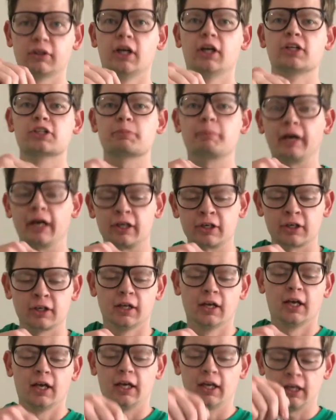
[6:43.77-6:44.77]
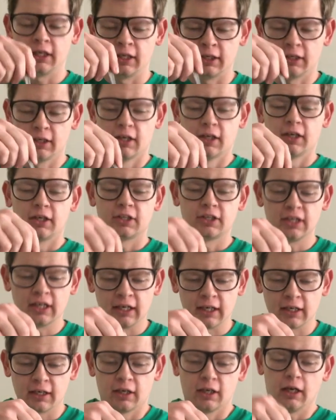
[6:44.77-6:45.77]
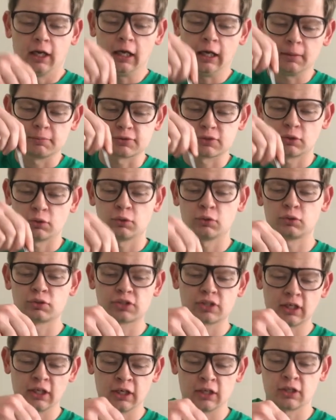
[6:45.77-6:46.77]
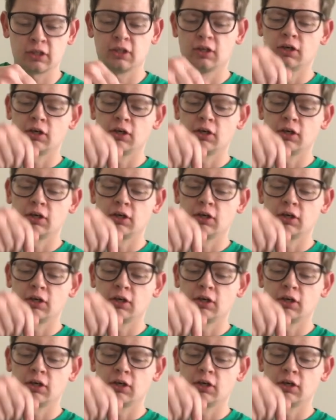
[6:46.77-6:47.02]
Spider. E. Eh, yeah, I'm so scared.